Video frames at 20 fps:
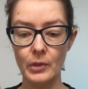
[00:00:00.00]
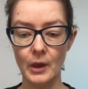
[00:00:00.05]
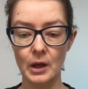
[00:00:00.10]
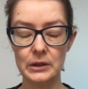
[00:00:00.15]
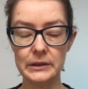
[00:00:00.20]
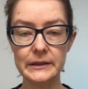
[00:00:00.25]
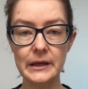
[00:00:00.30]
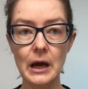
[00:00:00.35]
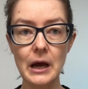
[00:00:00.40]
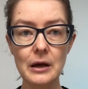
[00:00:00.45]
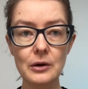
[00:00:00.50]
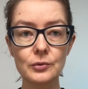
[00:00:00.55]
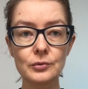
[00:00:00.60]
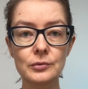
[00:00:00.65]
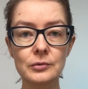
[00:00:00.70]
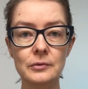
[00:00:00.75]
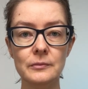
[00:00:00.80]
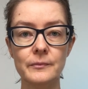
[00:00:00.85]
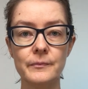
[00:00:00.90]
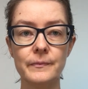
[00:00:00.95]

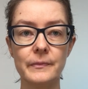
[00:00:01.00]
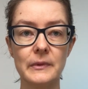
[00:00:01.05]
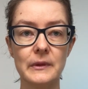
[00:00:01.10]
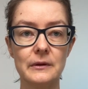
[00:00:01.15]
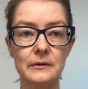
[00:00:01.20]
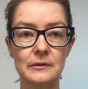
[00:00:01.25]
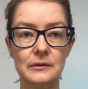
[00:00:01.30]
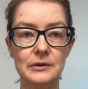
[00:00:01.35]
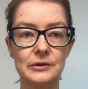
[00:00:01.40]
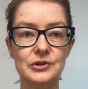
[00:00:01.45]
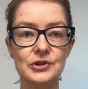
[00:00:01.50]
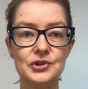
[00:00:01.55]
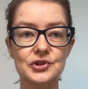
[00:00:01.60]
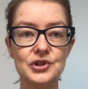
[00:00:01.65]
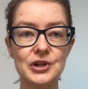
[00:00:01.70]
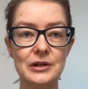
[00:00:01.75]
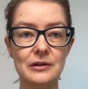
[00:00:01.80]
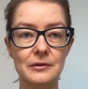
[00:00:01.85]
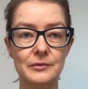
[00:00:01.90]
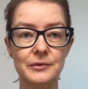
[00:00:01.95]
down,
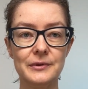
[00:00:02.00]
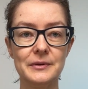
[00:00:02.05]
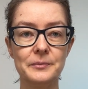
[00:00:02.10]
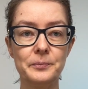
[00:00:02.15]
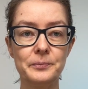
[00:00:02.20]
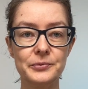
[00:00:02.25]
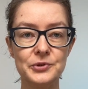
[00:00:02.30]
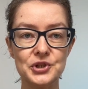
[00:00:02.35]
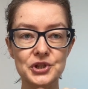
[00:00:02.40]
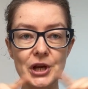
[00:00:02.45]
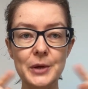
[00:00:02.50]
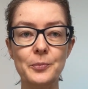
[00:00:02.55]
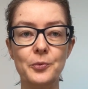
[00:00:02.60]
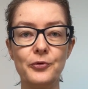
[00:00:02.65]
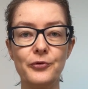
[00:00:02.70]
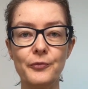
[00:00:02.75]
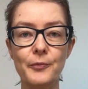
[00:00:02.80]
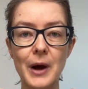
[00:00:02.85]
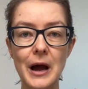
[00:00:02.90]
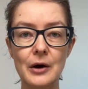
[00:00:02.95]
the shape
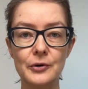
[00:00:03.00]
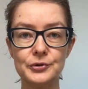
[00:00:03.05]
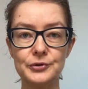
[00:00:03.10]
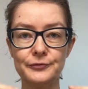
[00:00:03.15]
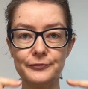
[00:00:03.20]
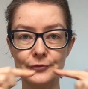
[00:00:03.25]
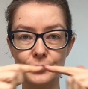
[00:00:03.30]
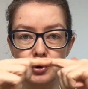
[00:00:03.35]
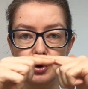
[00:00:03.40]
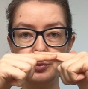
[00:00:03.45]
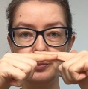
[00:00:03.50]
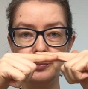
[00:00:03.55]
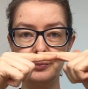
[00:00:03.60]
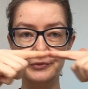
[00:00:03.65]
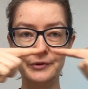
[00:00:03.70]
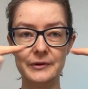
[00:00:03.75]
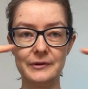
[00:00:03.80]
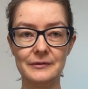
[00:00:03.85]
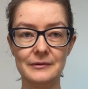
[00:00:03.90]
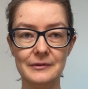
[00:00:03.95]
of mouth from
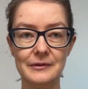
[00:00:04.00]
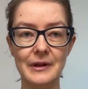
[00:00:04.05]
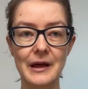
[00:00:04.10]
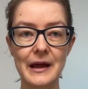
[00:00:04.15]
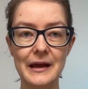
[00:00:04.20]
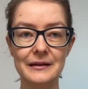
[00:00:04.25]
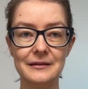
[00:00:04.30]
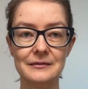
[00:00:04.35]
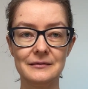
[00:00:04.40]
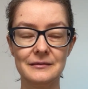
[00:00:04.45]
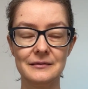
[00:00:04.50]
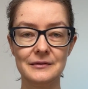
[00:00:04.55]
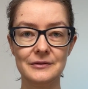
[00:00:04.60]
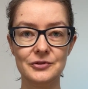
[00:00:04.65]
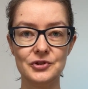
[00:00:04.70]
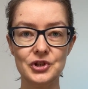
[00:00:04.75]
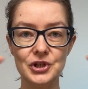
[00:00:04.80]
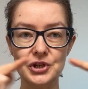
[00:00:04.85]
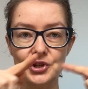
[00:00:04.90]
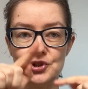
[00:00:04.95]
the line
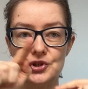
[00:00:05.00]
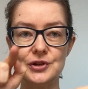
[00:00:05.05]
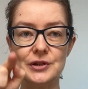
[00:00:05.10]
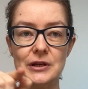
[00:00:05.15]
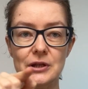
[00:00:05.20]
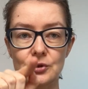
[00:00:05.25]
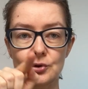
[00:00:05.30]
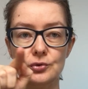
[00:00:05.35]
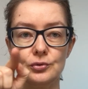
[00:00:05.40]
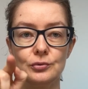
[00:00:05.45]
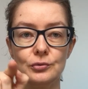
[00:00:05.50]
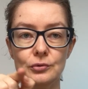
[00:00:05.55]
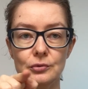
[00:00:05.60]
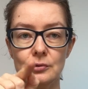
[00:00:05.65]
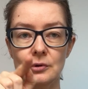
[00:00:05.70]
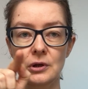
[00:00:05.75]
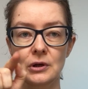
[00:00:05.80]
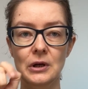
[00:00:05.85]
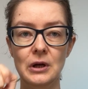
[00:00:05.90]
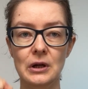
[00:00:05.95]
changes
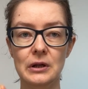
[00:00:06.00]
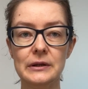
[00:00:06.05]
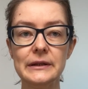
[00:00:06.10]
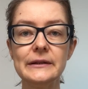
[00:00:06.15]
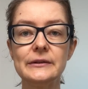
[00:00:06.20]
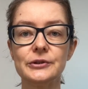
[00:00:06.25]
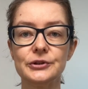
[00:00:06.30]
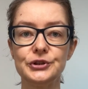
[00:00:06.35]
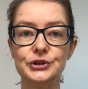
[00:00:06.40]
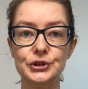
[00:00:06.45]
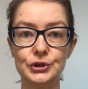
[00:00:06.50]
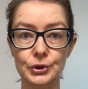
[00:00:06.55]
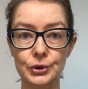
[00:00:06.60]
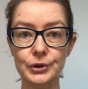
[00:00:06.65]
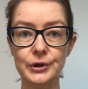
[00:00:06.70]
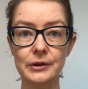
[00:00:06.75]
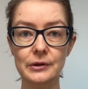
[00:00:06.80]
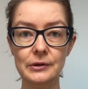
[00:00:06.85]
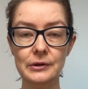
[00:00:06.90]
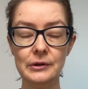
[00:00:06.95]
into a little
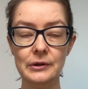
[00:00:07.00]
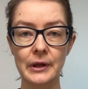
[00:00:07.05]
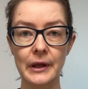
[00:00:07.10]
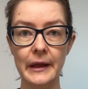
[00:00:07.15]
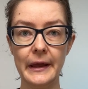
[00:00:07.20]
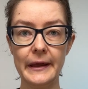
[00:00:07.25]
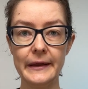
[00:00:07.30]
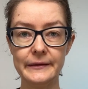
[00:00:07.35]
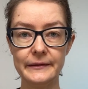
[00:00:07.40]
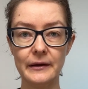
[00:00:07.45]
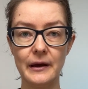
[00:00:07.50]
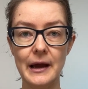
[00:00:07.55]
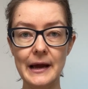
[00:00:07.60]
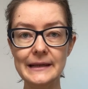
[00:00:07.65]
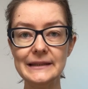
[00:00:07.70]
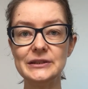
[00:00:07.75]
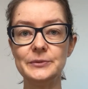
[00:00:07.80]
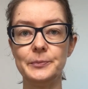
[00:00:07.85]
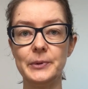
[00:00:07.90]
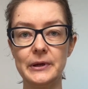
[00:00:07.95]
circle, and
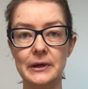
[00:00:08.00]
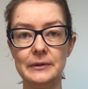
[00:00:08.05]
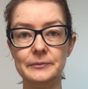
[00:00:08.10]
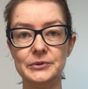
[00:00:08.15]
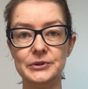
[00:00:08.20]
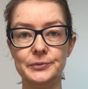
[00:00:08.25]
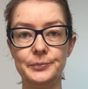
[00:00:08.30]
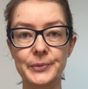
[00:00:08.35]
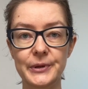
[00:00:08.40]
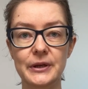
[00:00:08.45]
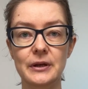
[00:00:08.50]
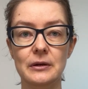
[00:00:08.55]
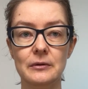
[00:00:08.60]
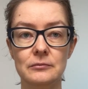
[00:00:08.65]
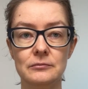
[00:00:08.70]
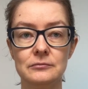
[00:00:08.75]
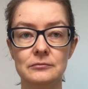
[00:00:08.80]
eyes becomes bigger.